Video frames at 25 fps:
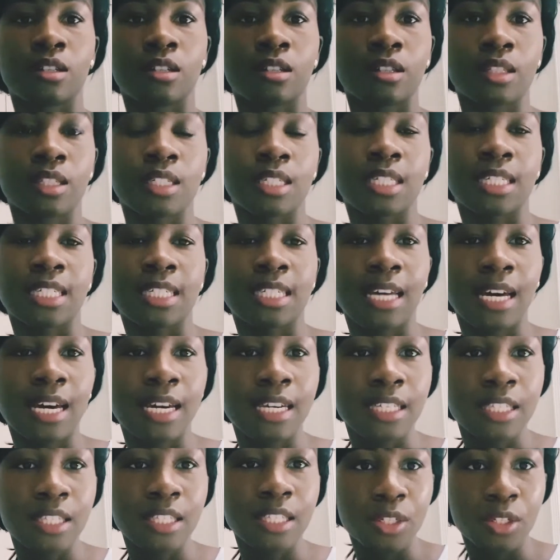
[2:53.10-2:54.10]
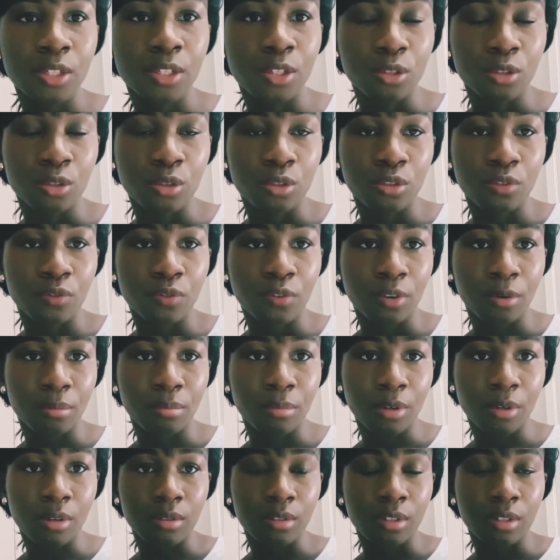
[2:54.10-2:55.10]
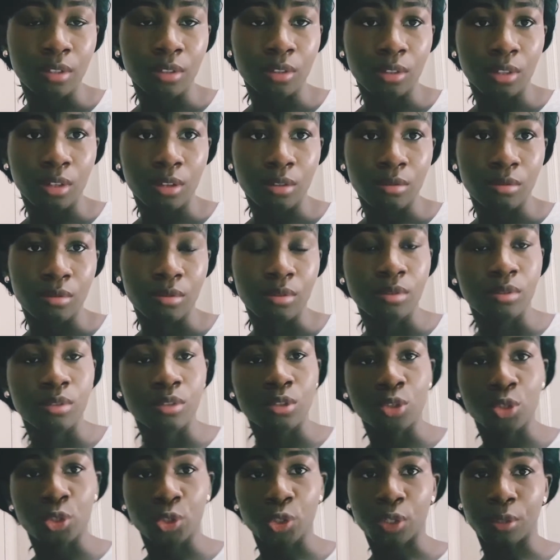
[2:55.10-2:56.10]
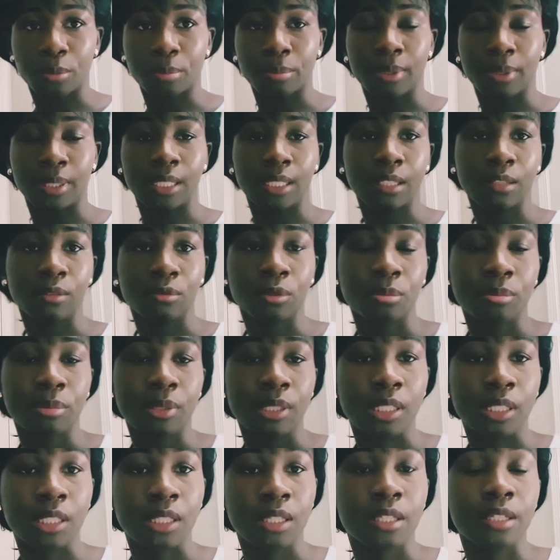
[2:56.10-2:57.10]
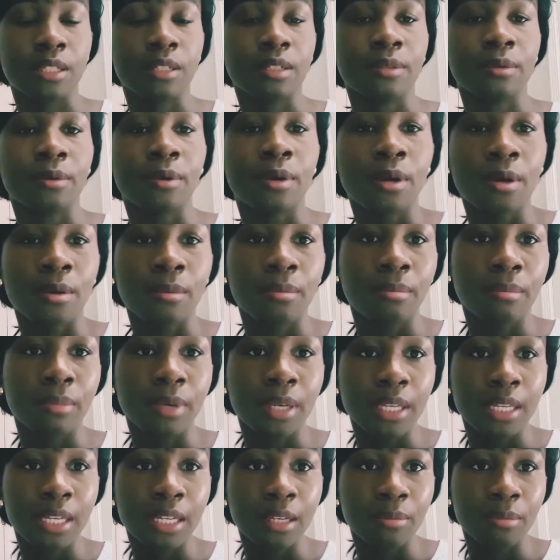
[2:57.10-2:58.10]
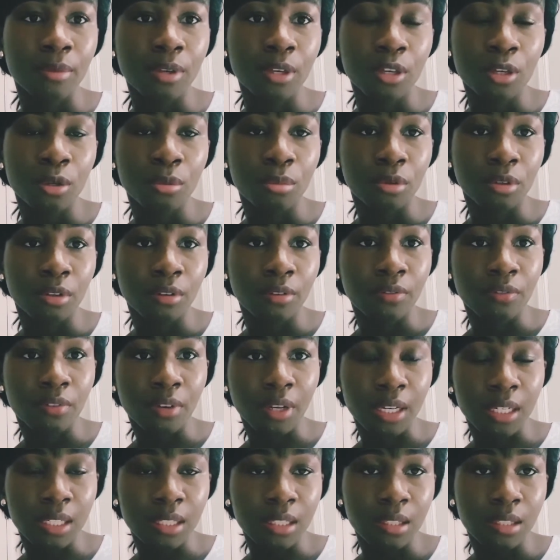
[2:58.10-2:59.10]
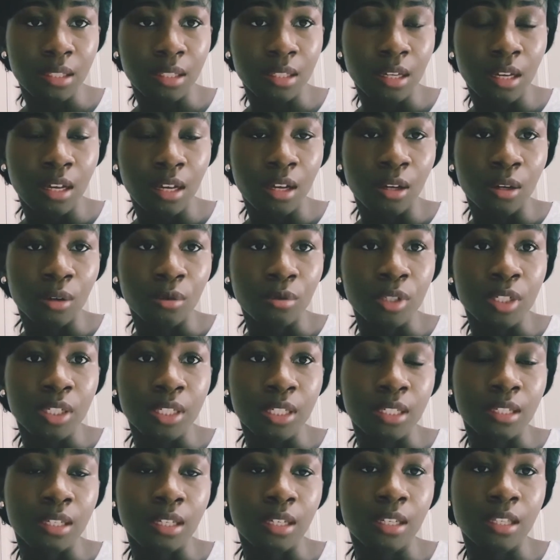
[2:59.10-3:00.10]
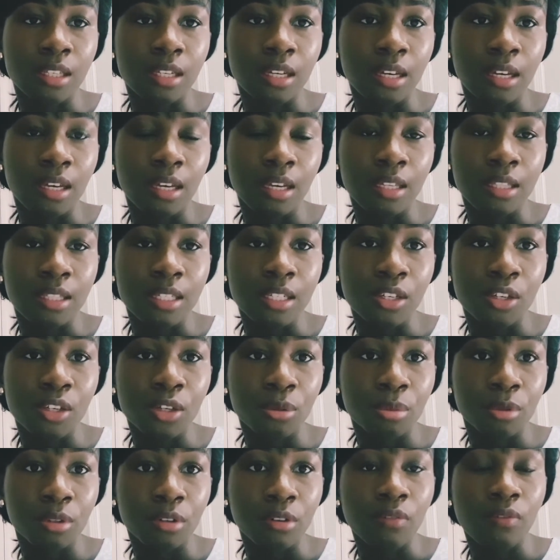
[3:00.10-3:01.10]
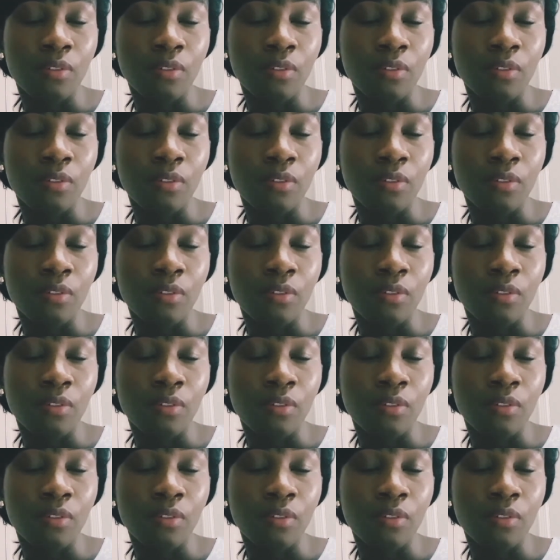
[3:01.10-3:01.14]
The site to use for most adults to draw blood would be the medium cubital veins, which is in the antecubital